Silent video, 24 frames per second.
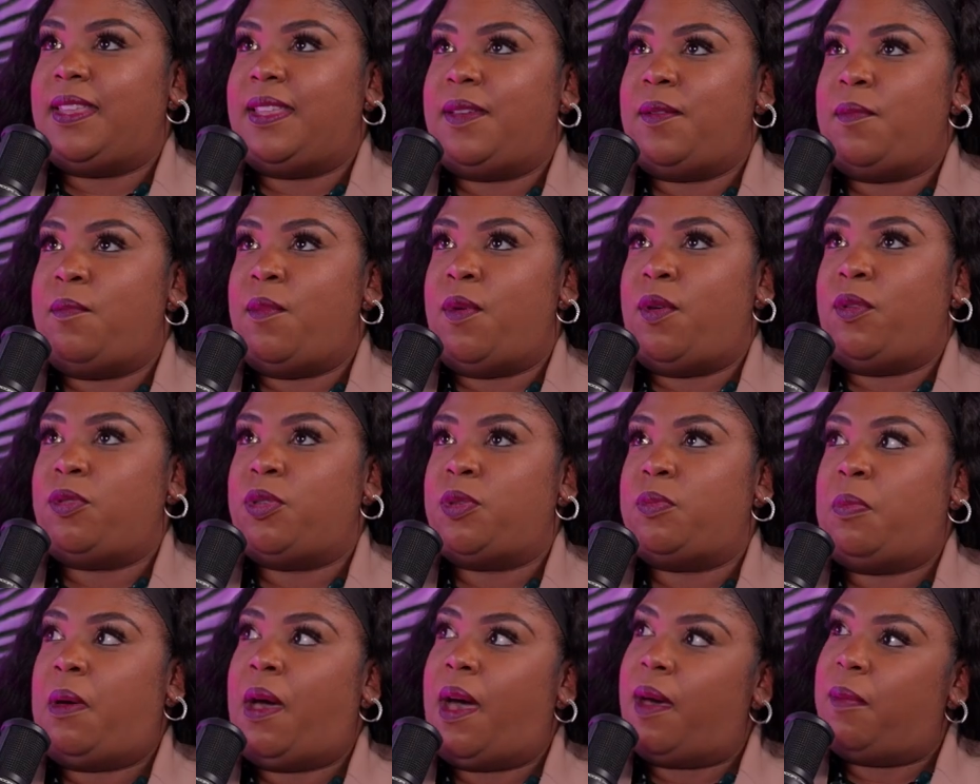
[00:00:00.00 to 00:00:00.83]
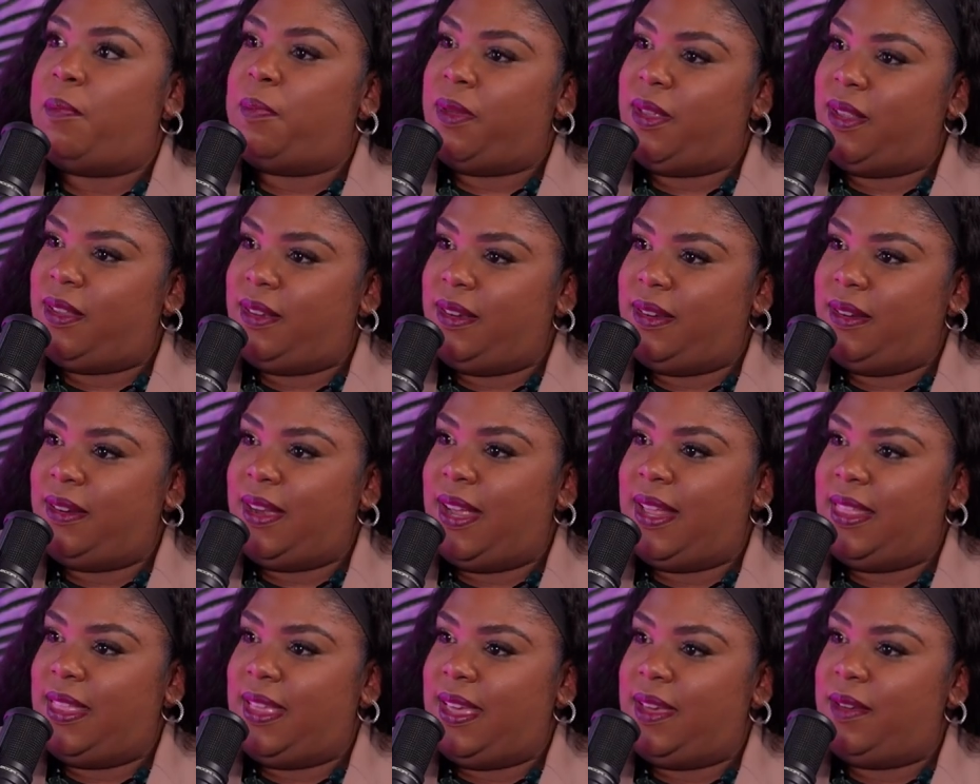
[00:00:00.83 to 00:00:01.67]
most
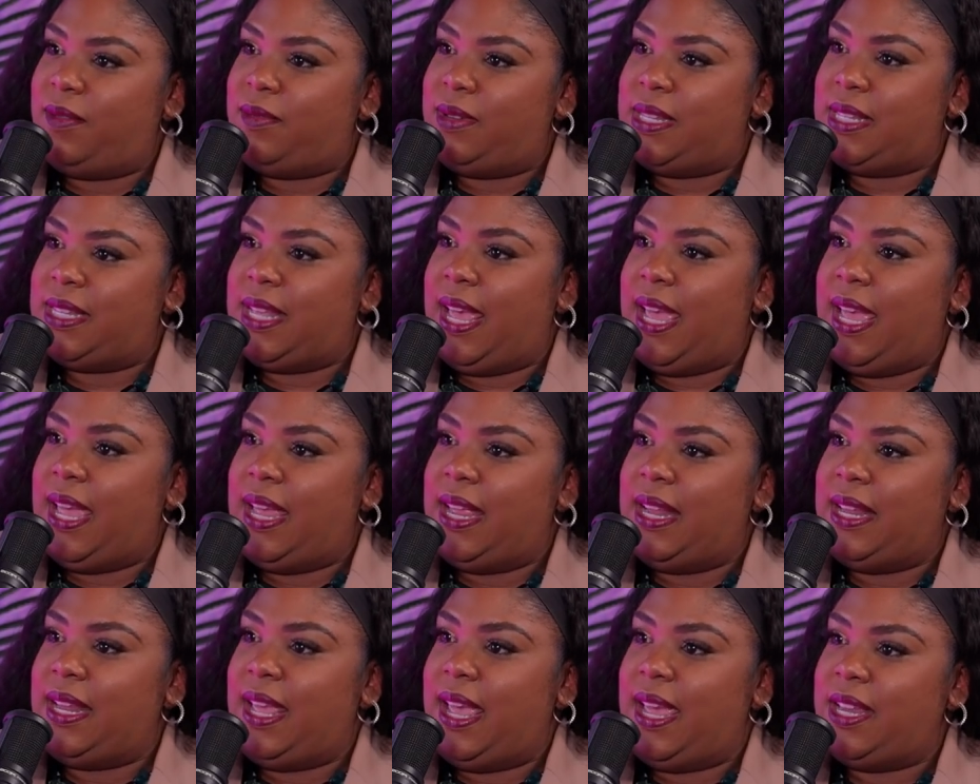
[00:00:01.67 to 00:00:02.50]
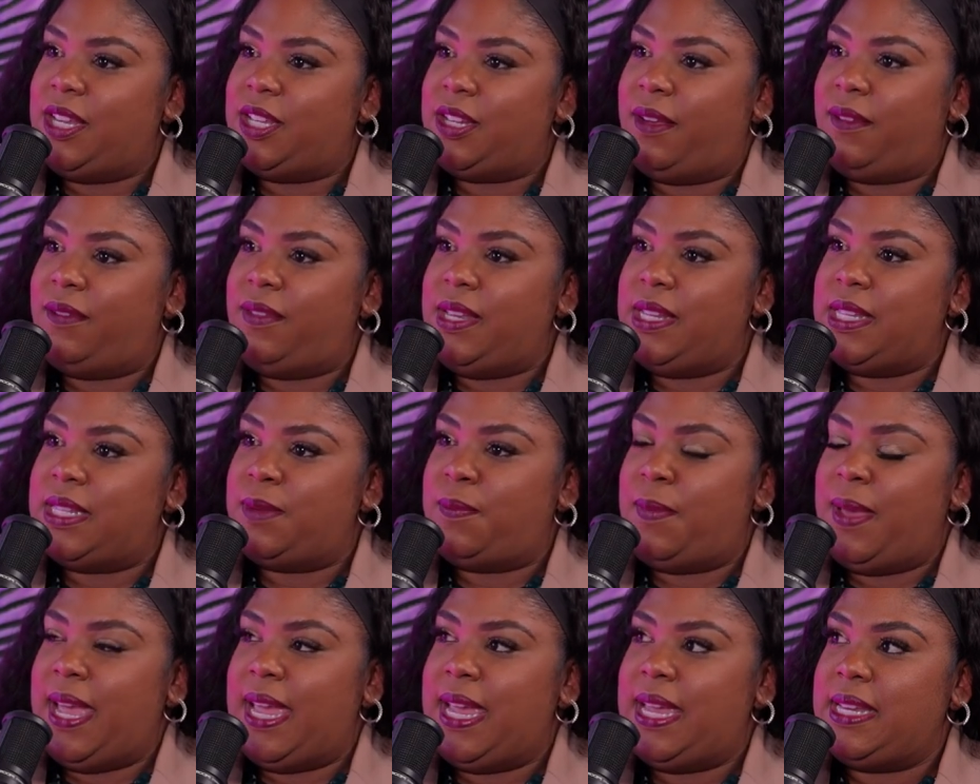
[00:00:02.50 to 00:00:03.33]
popular, I would say, in the HIV
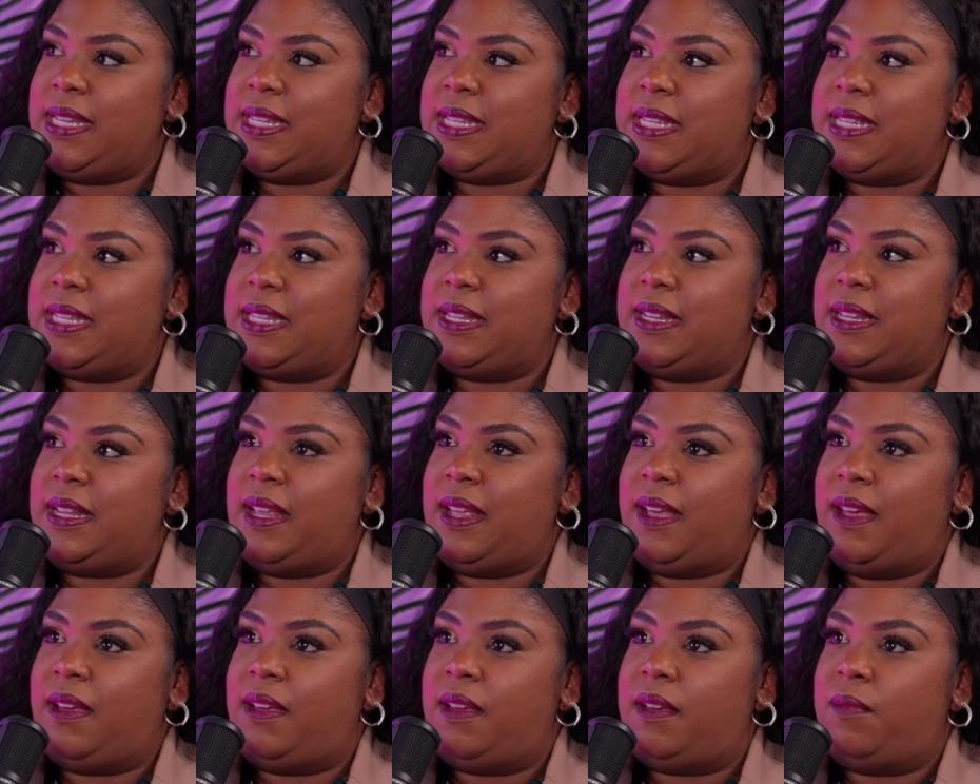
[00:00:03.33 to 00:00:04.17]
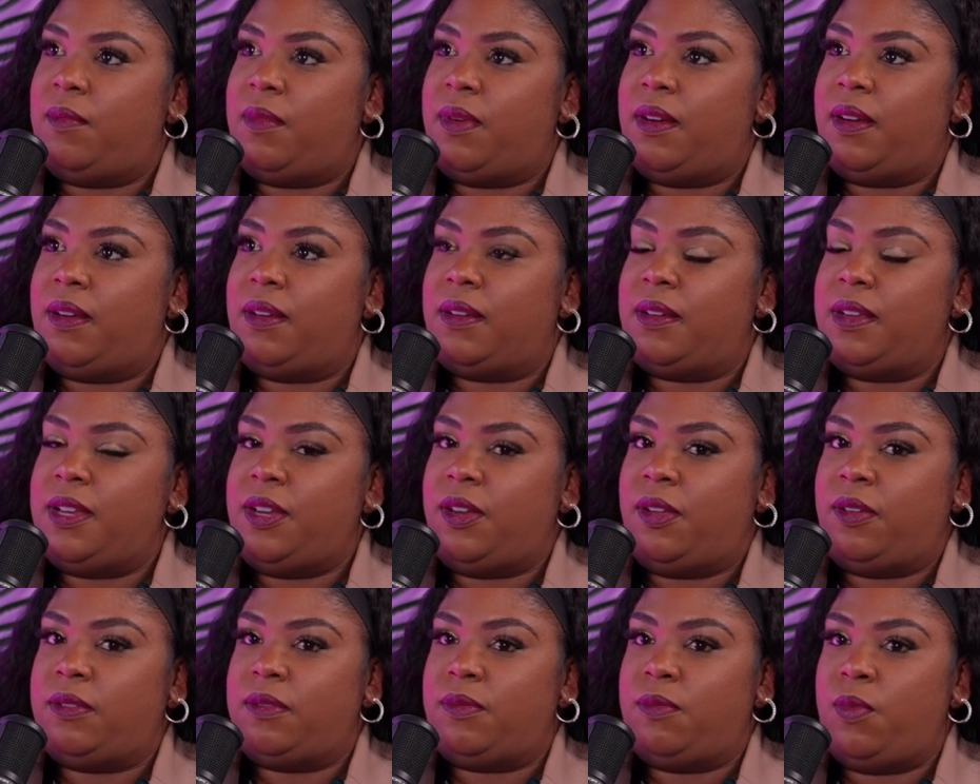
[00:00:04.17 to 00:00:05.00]
space, or,
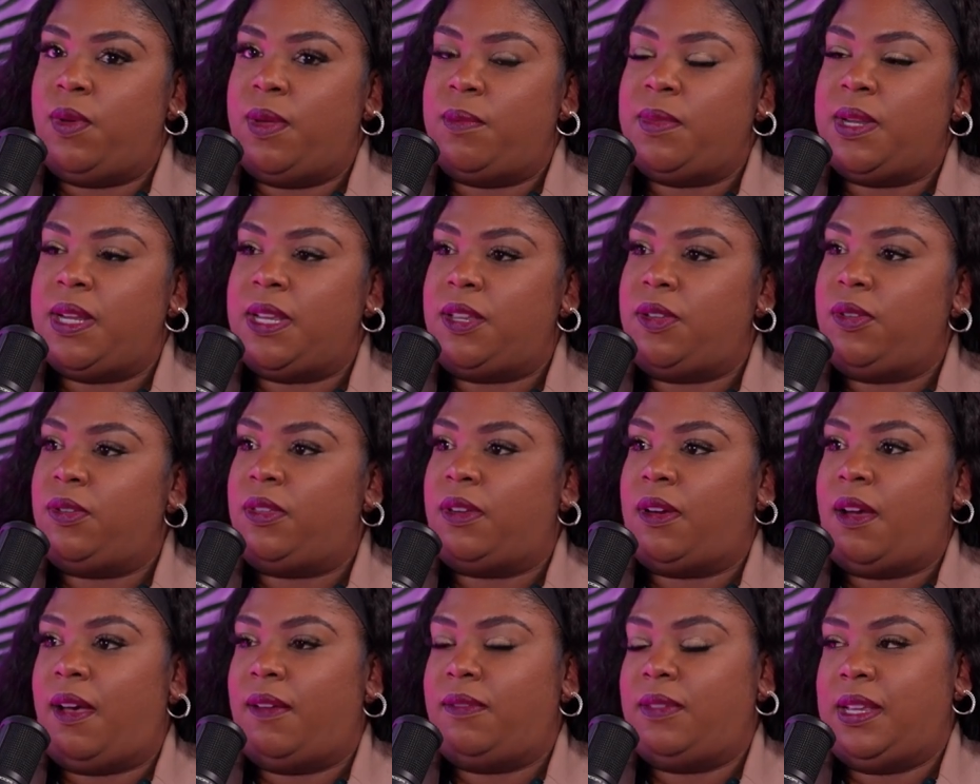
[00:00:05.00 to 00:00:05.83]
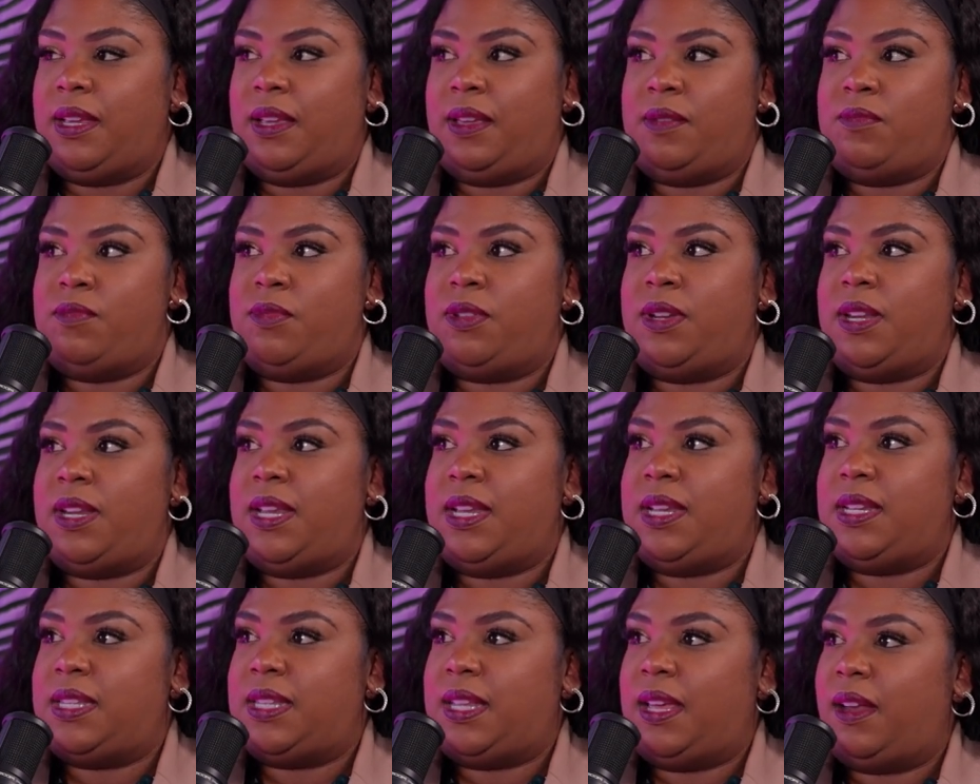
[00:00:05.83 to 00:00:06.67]
women and youth are often
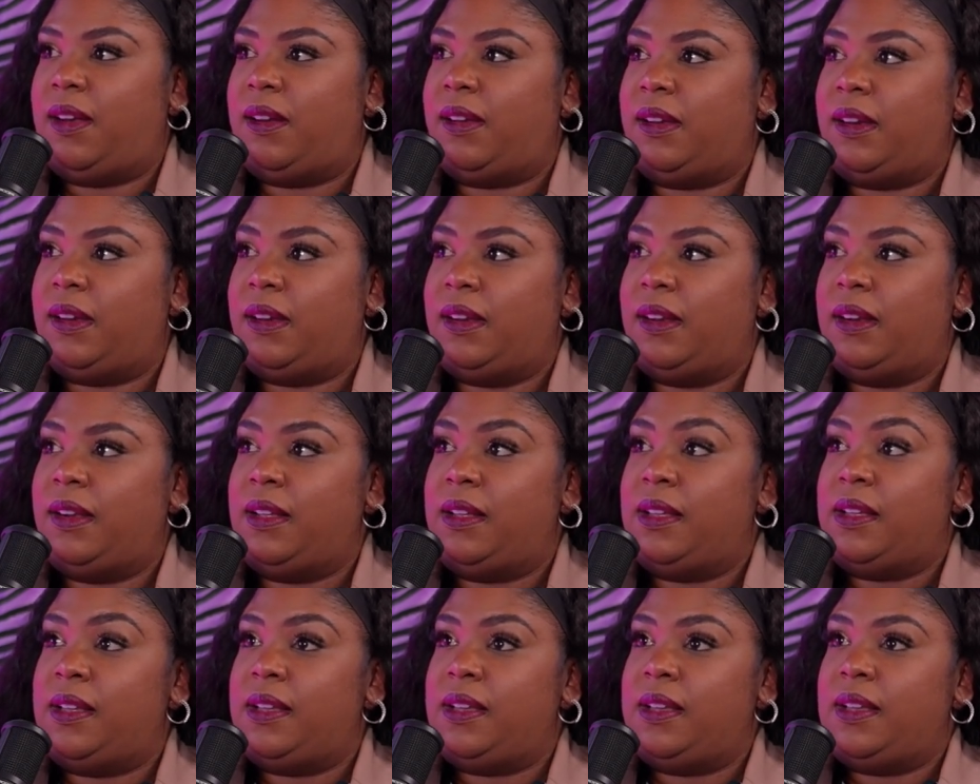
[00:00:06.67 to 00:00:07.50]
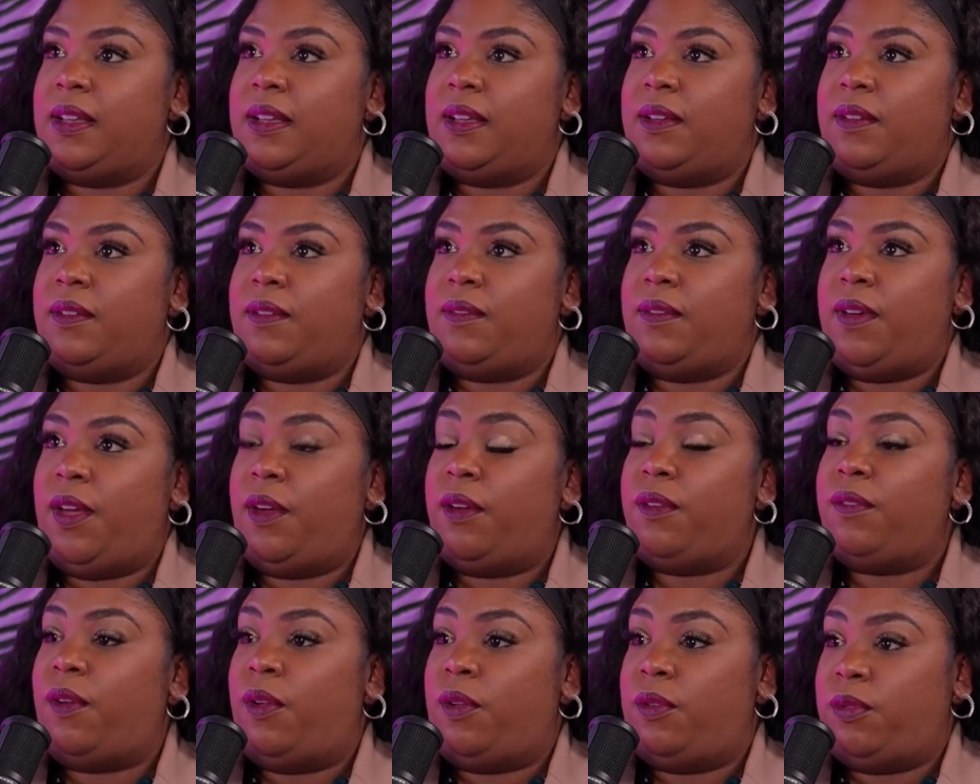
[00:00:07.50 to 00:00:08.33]
communities that are
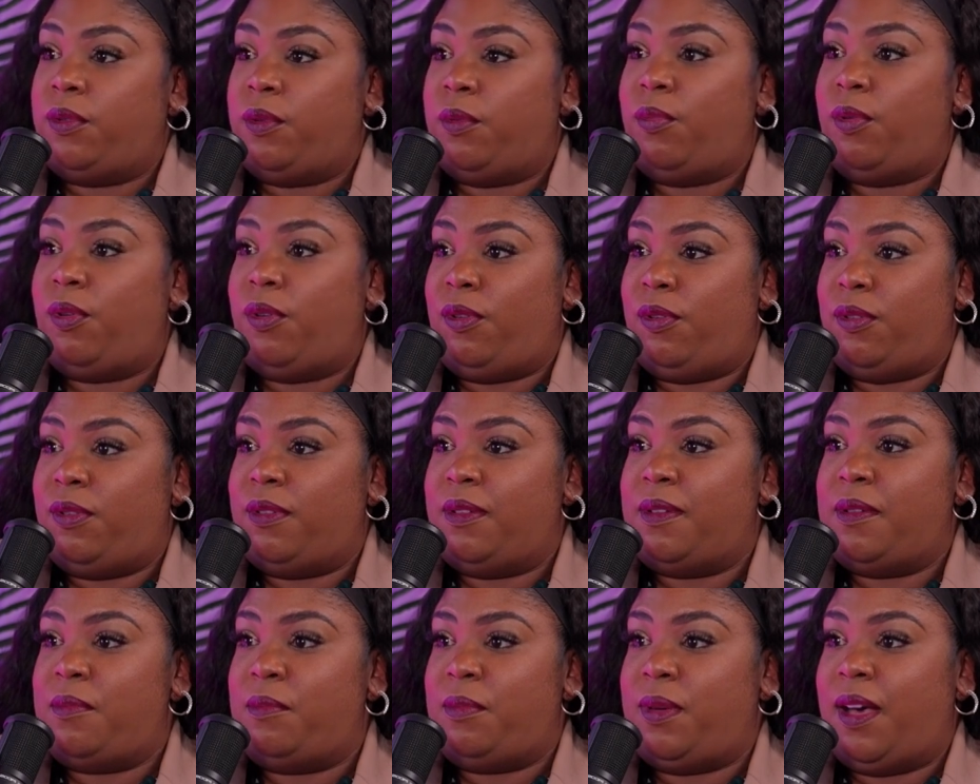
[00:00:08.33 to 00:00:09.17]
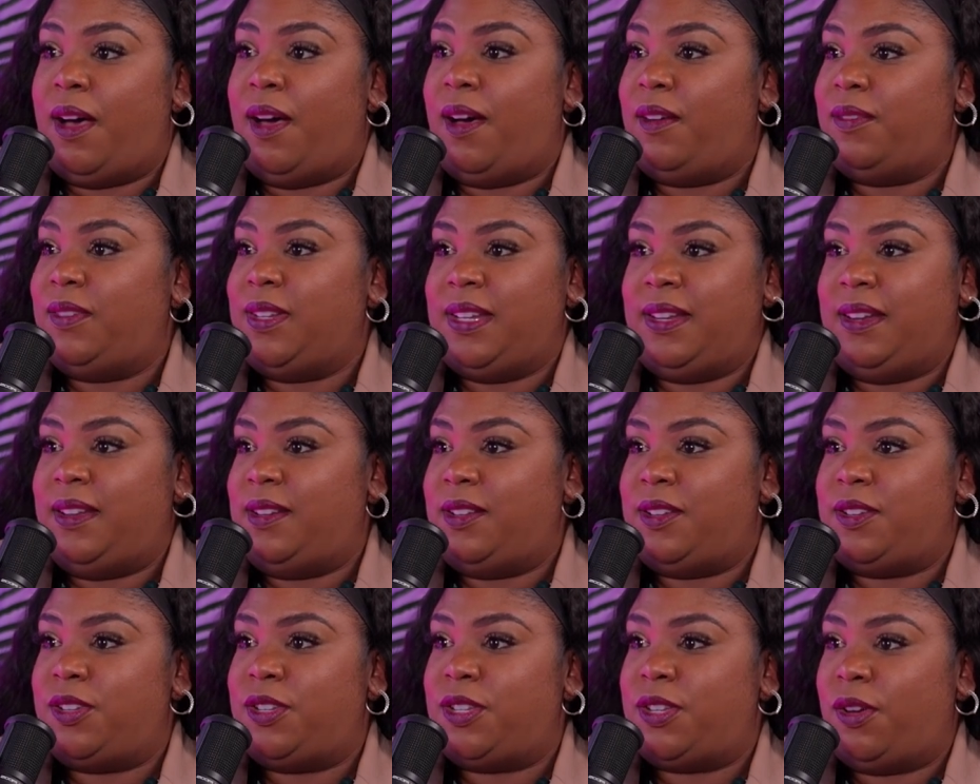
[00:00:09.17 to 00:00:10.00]
very vulnerable, but often
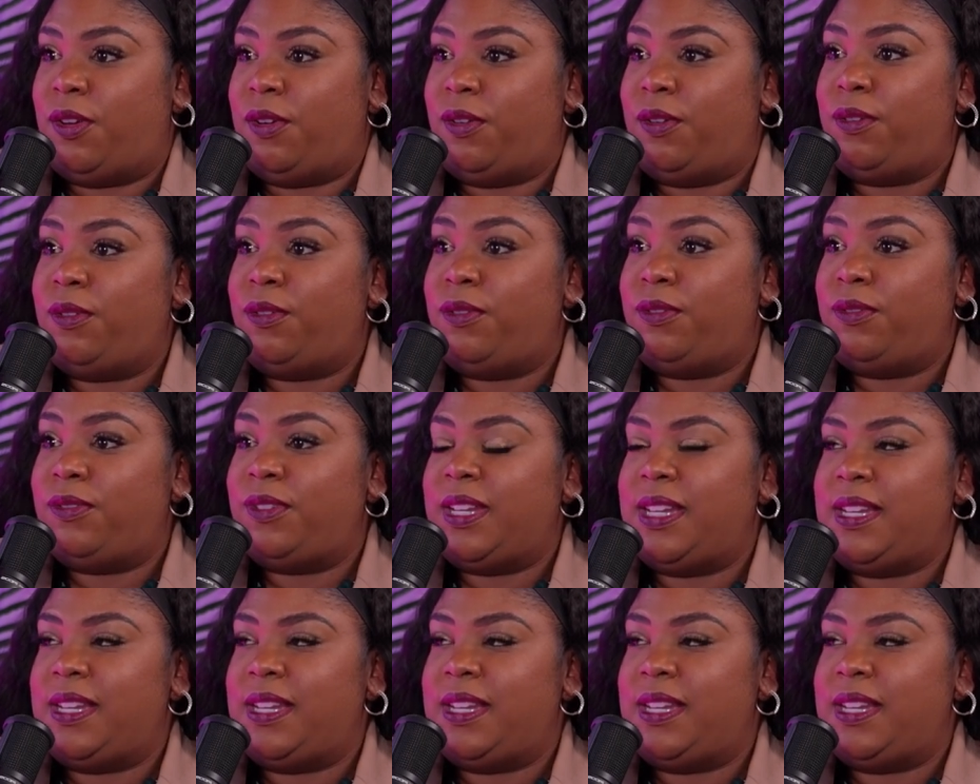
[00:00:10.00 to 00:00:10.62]
underserved.